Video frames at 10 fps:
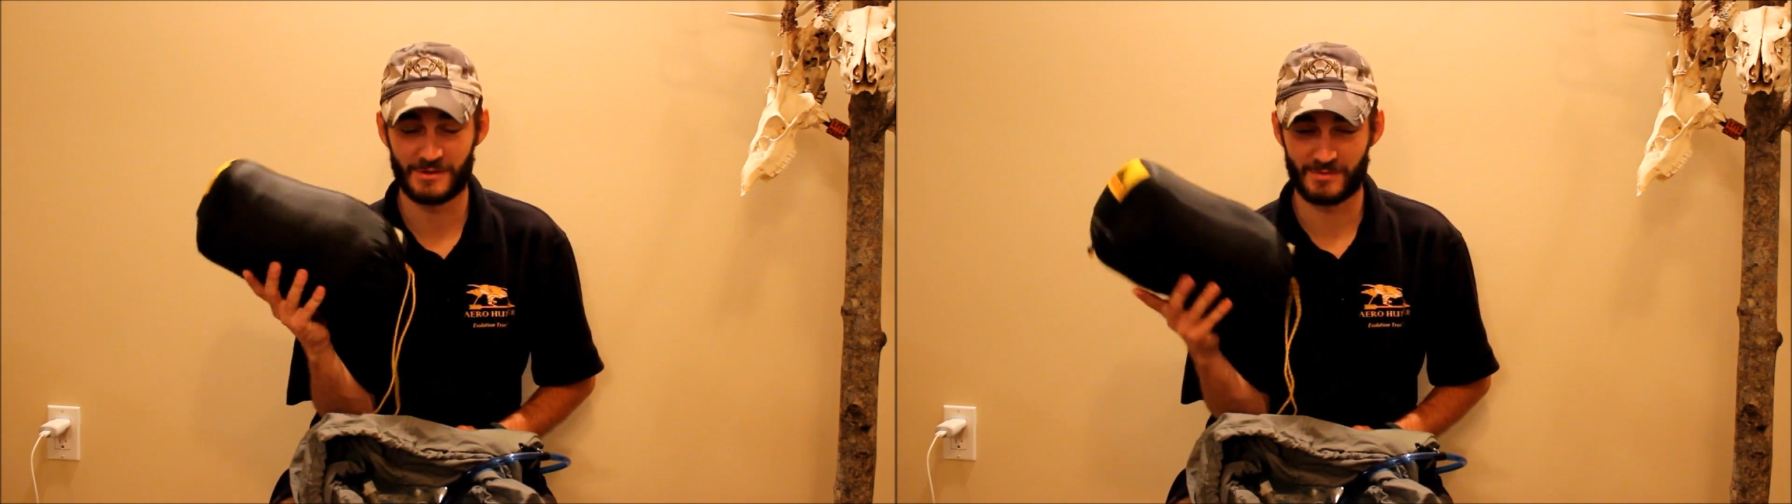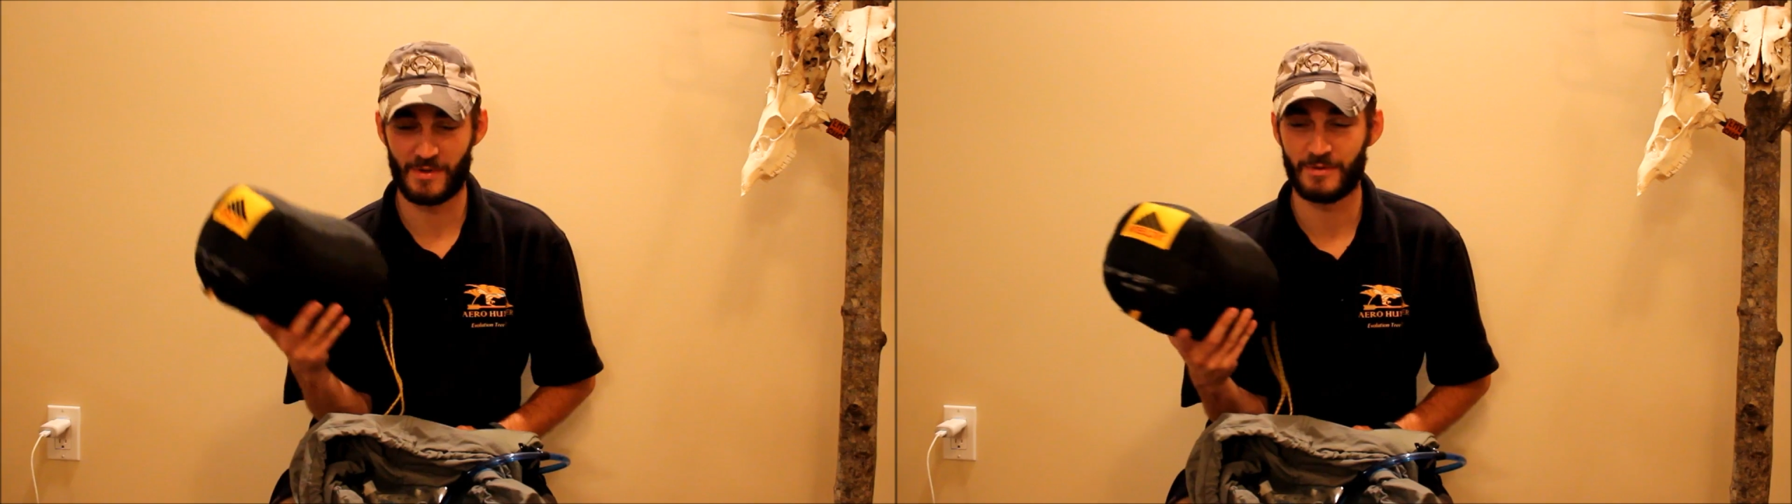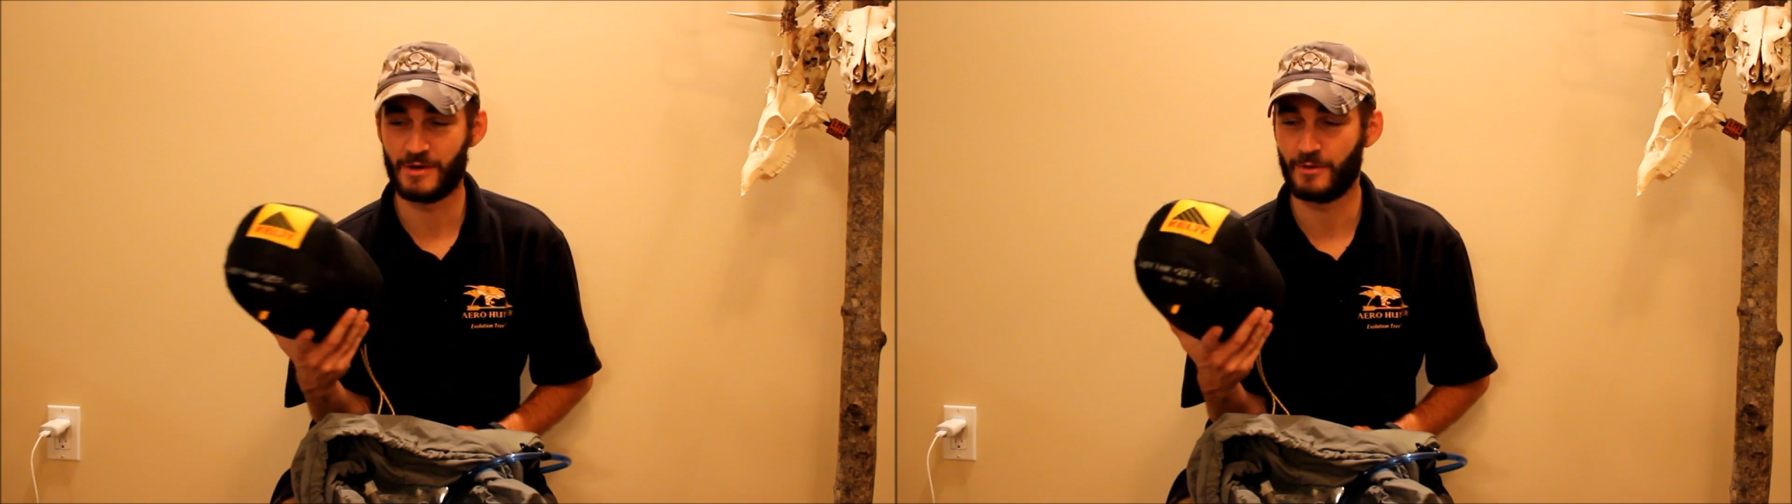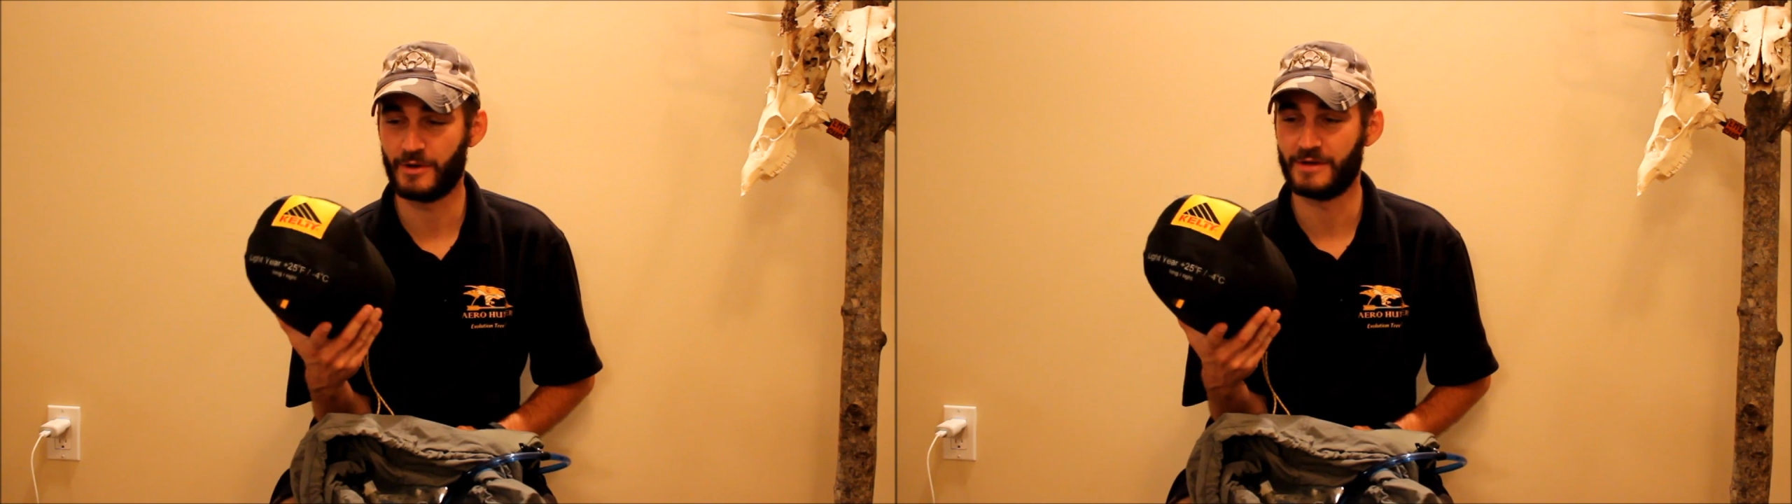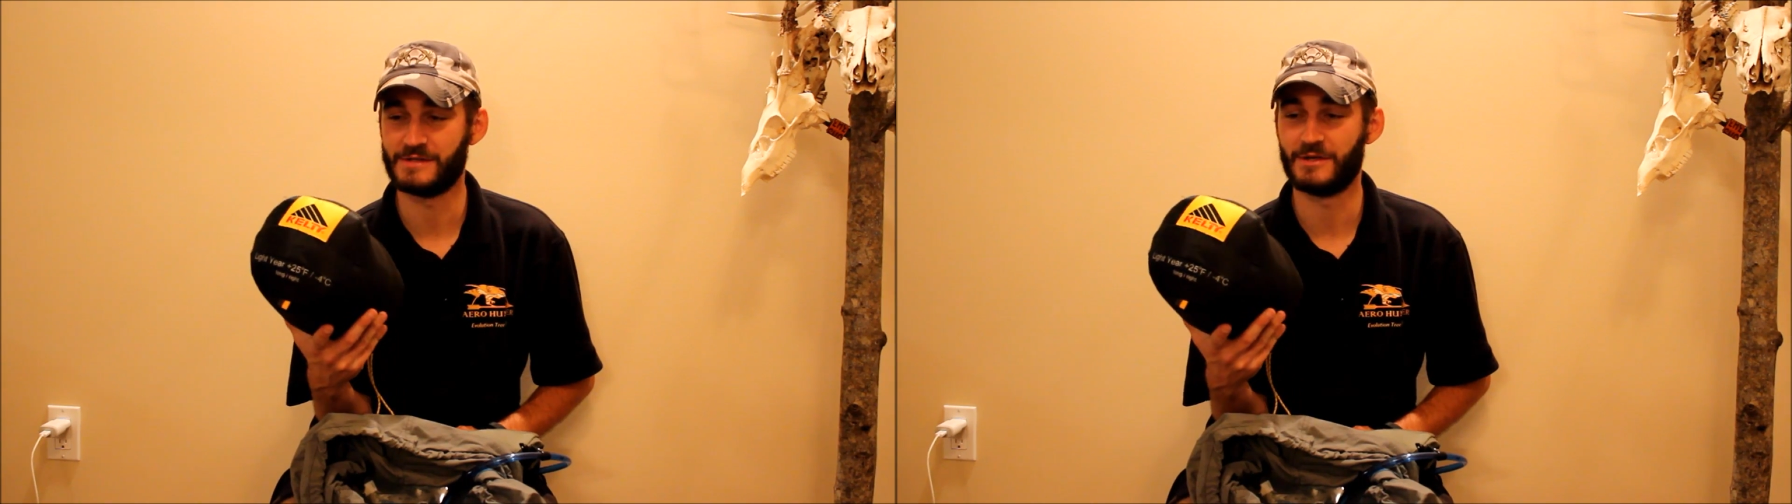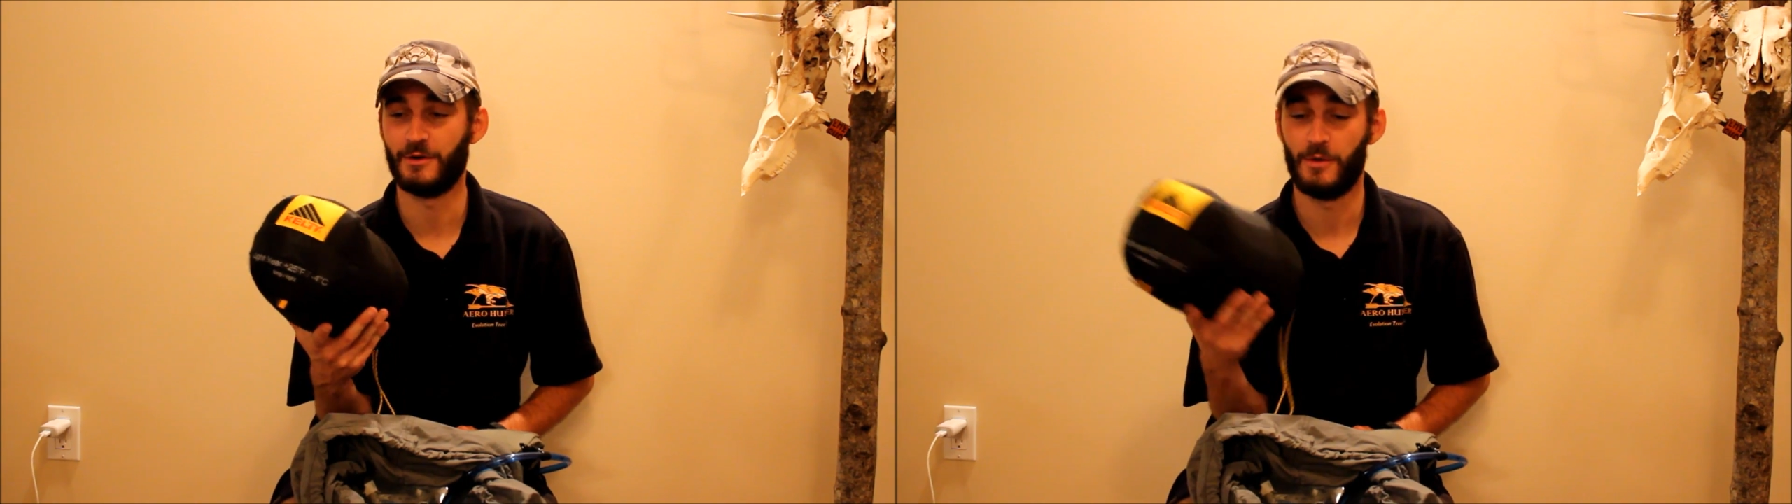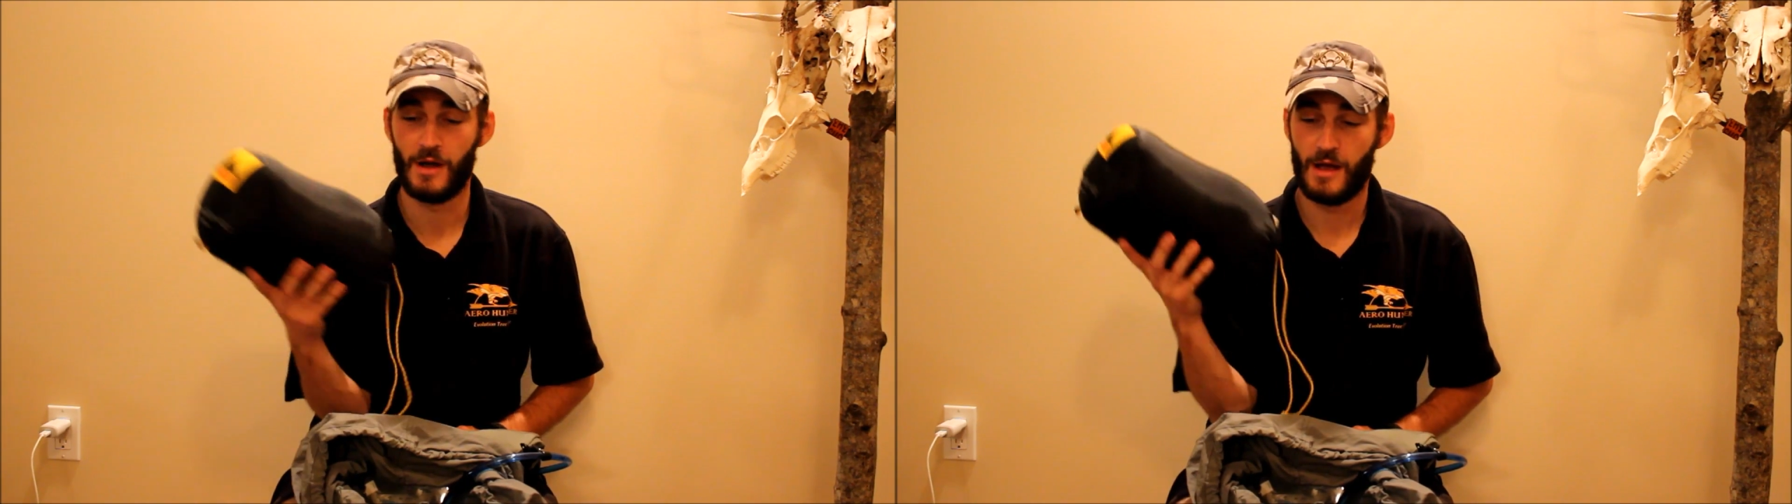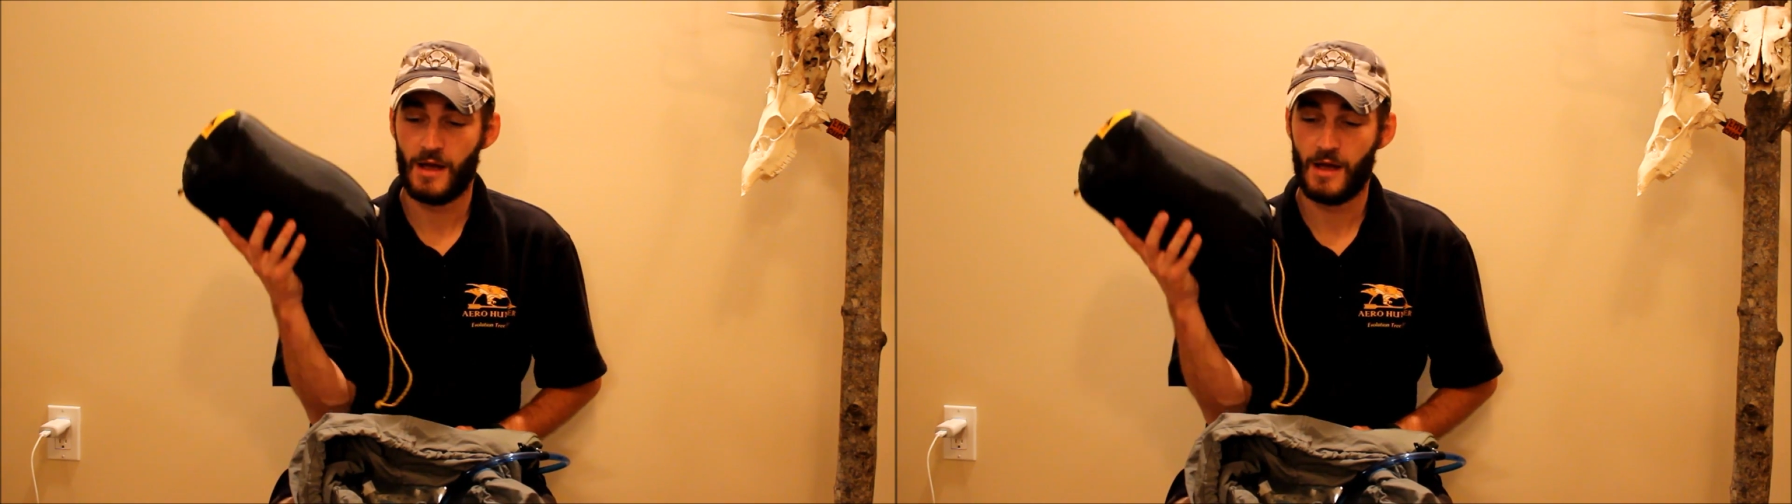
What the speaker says: so it's probably no good. So